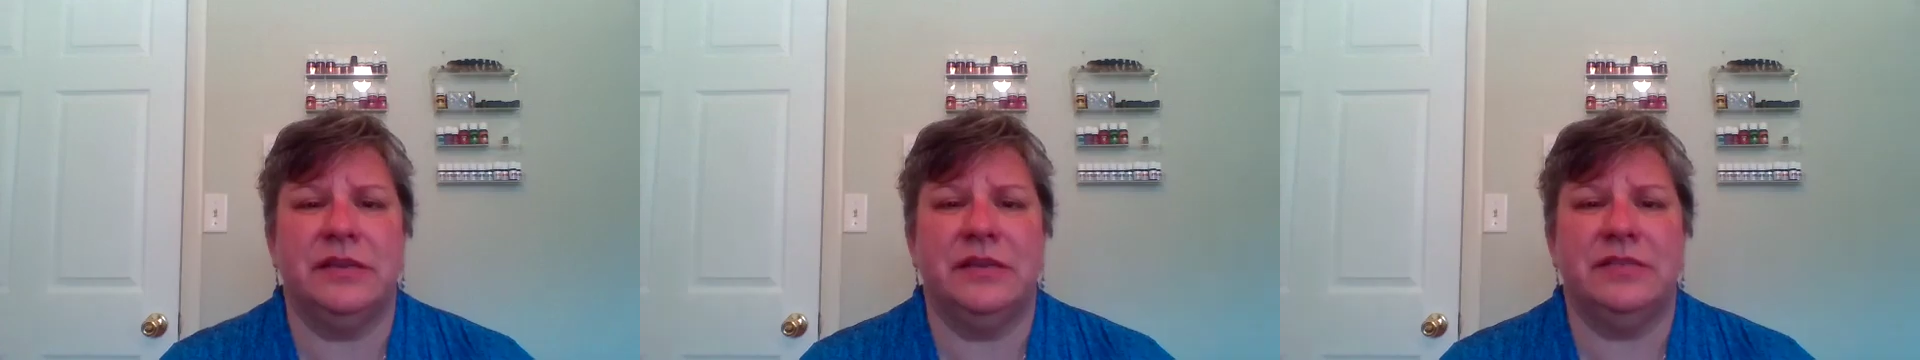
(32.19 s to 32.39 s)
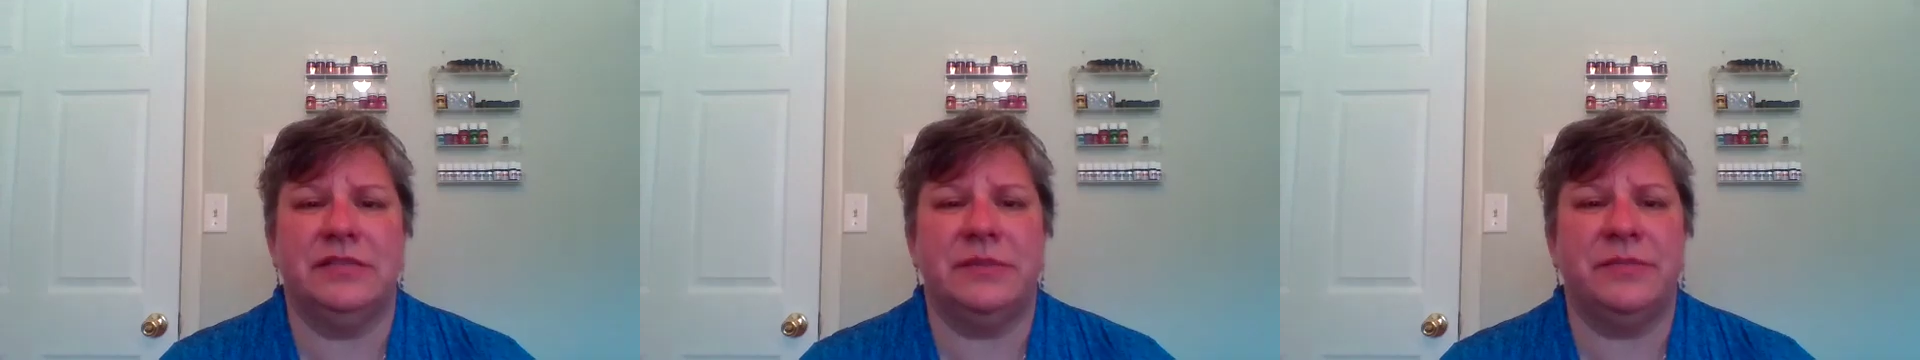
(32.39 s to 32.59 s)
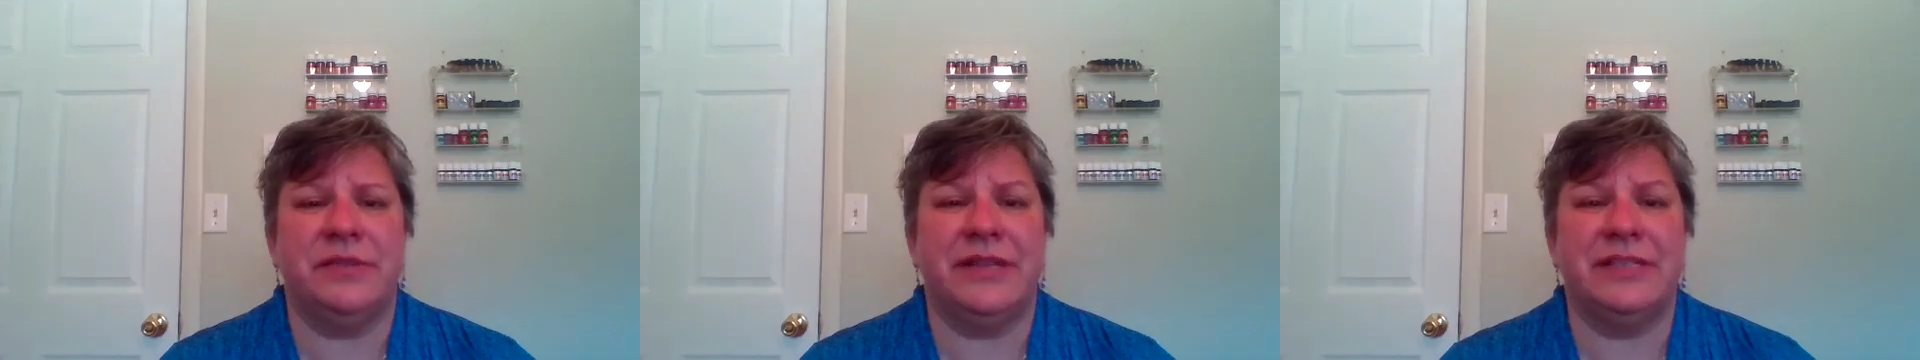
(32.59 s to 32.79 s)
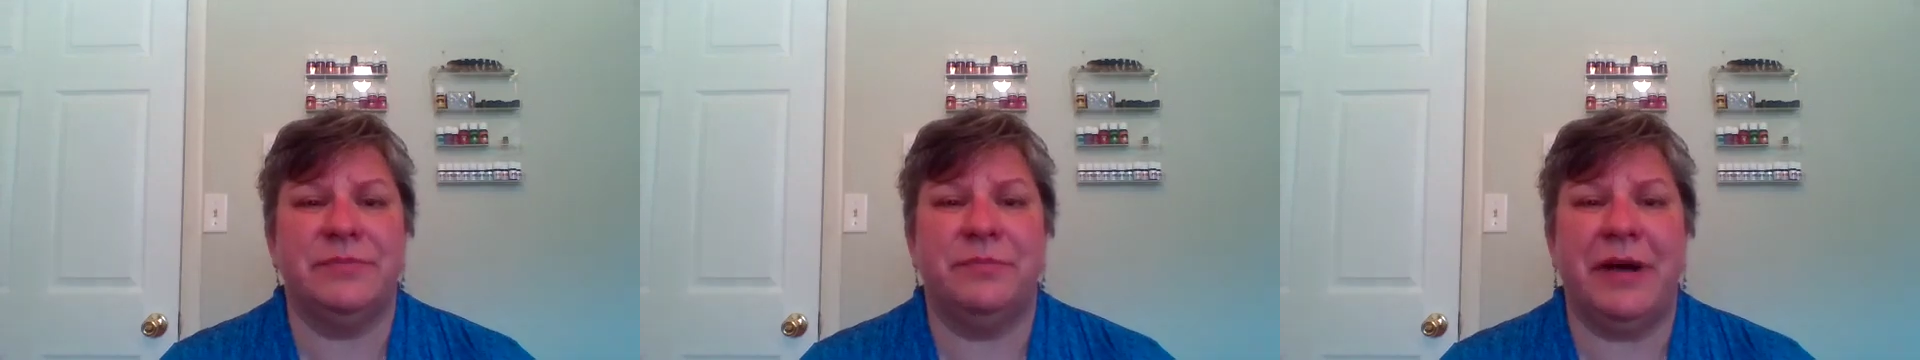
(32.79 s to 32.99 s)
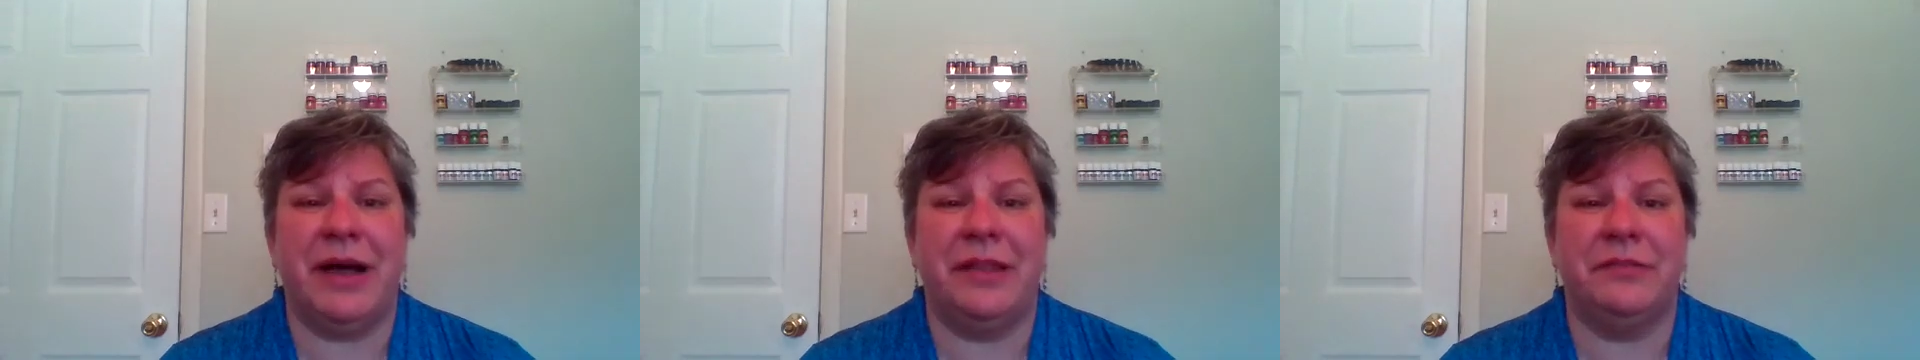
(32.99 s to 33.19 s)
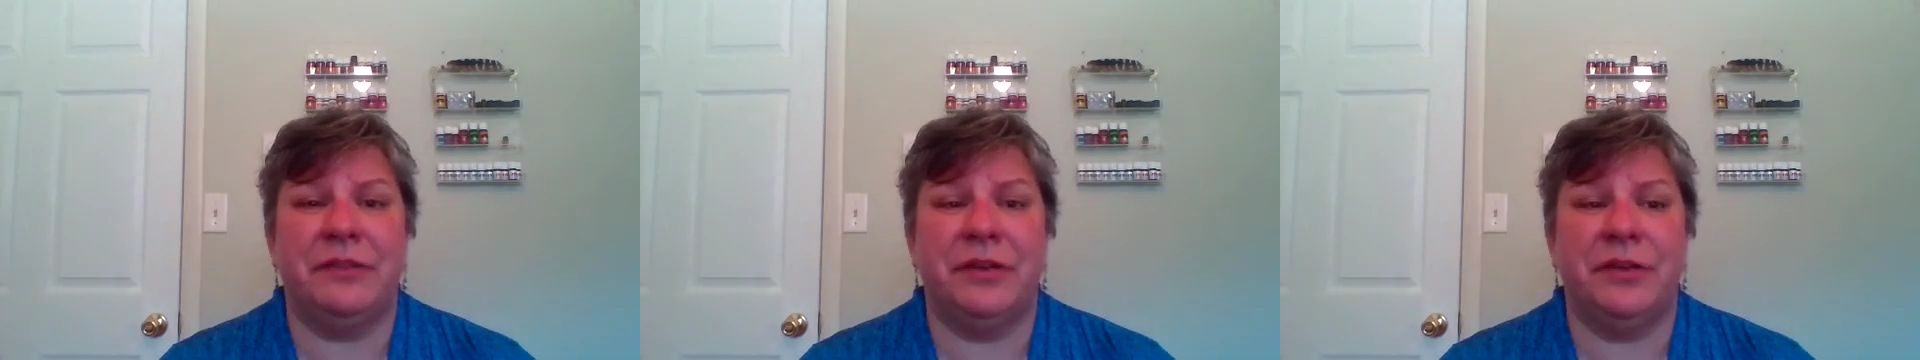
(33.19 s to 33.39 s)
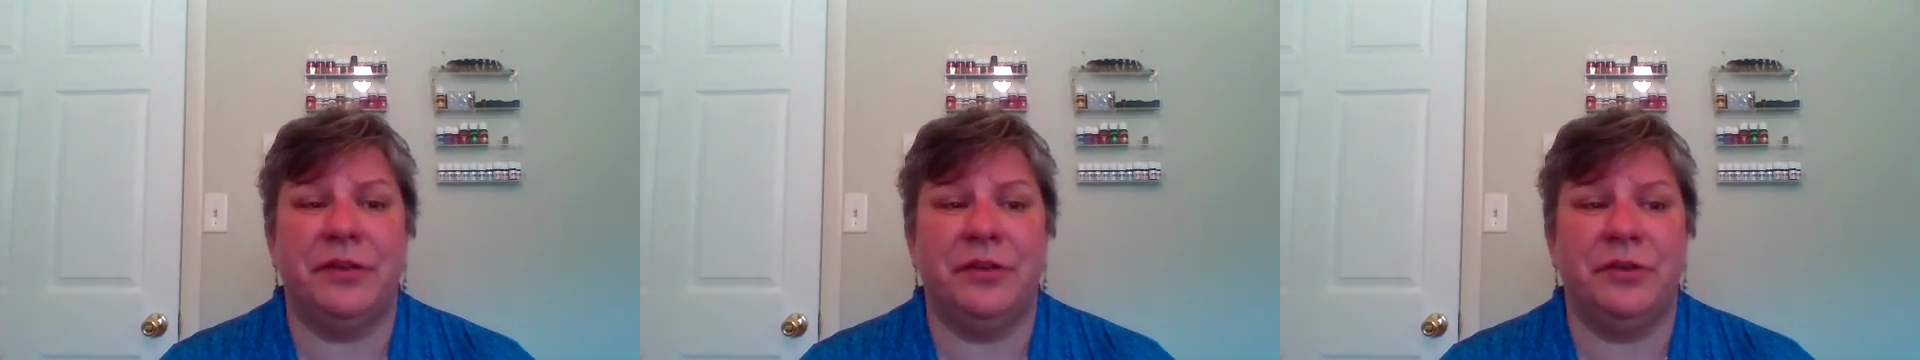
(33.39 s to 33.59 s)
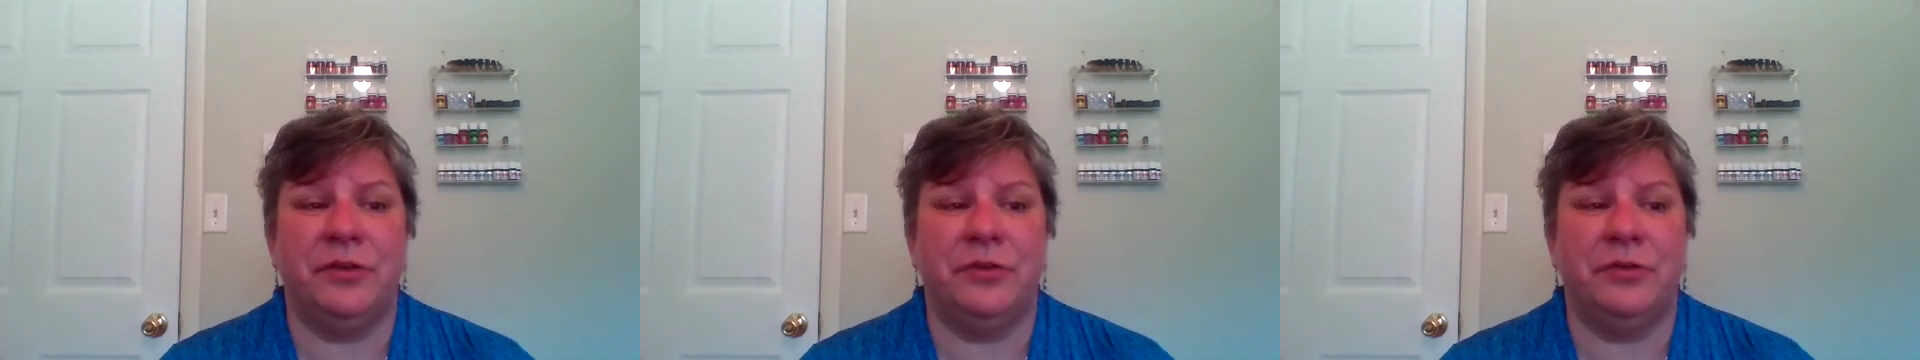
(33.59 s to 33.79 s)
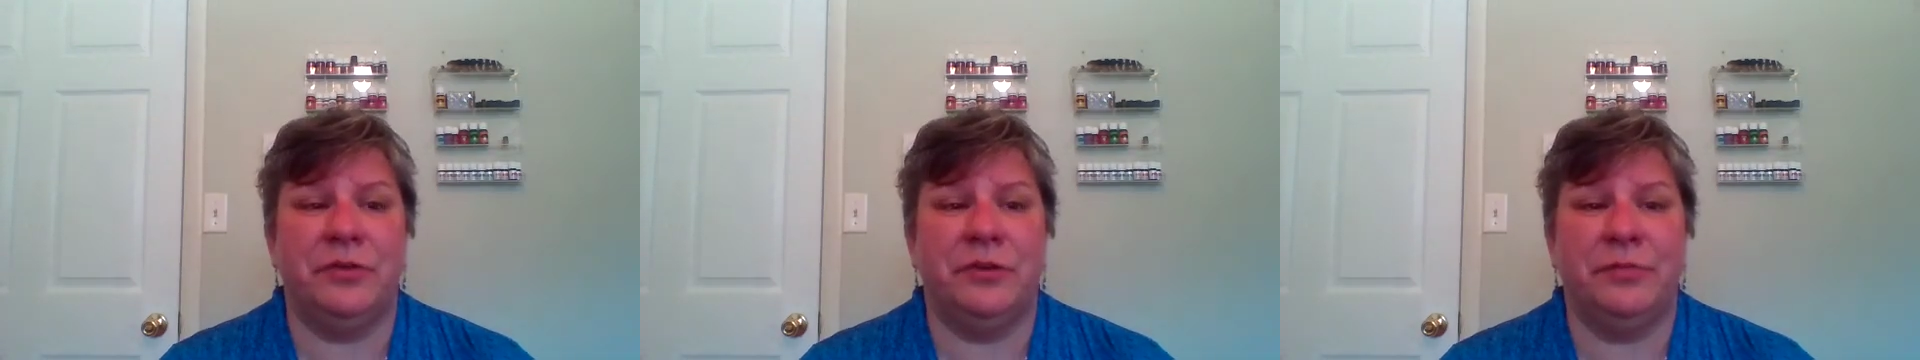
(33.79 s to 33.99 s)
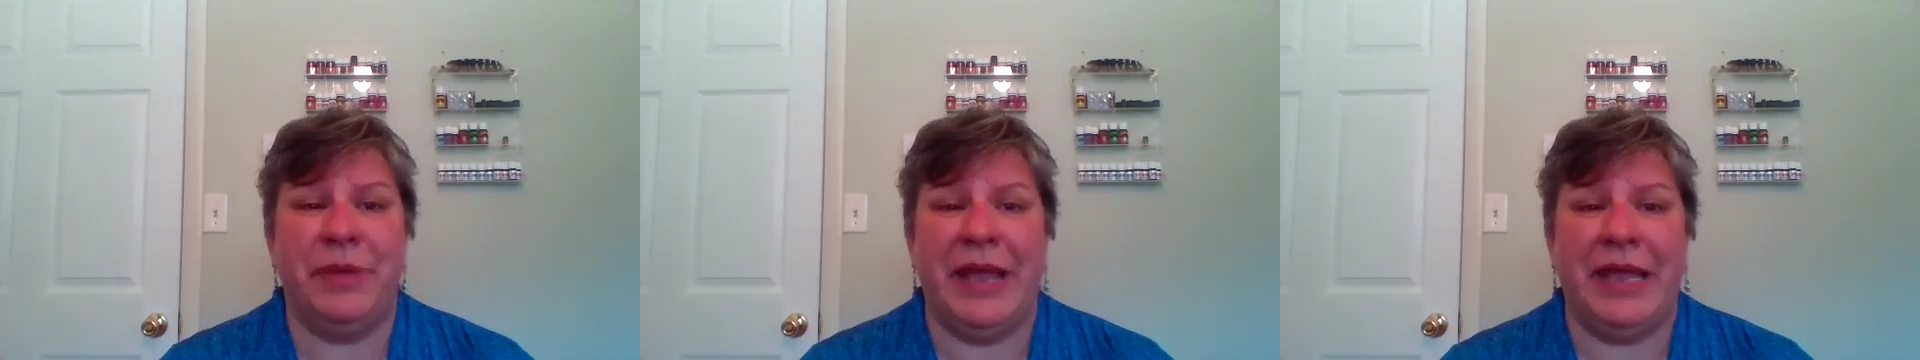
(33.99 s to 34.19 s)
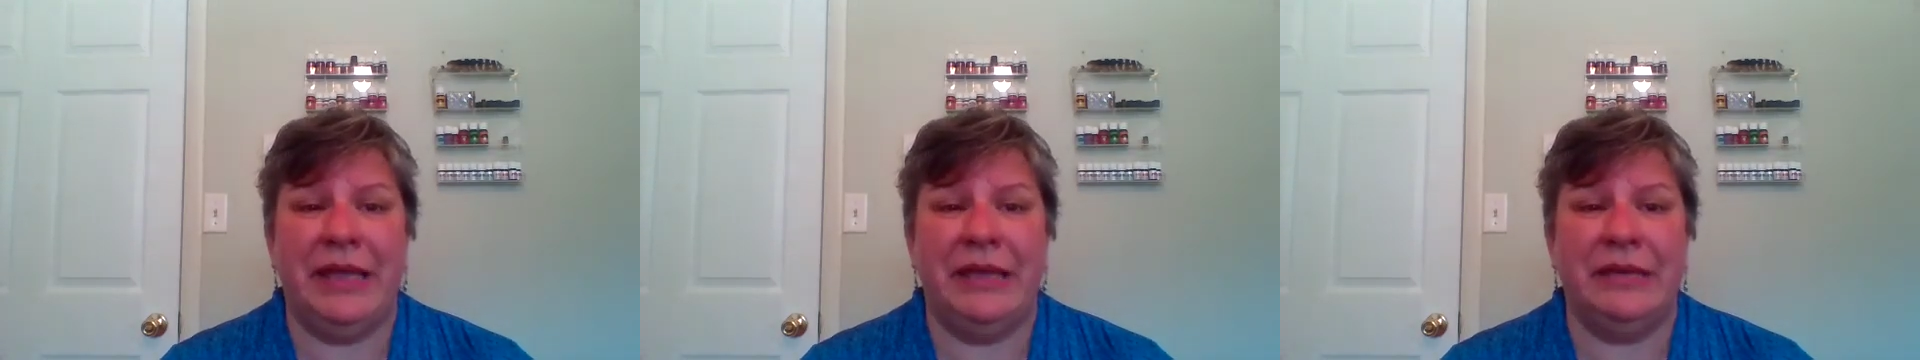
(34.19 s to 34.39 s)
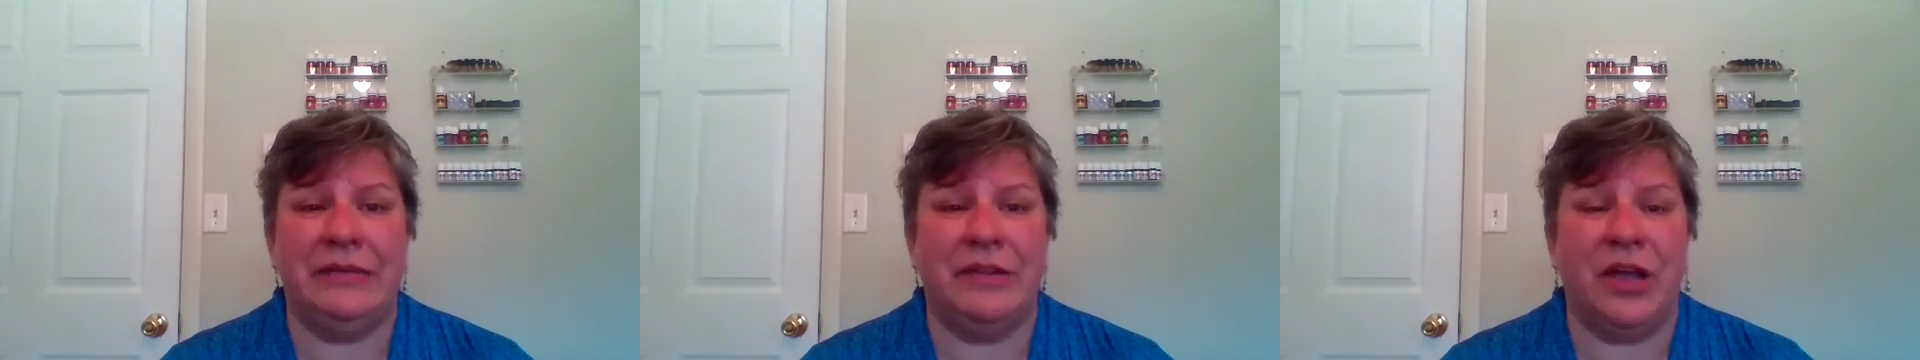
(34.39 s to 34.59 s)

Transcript: something that's bothering you, pain,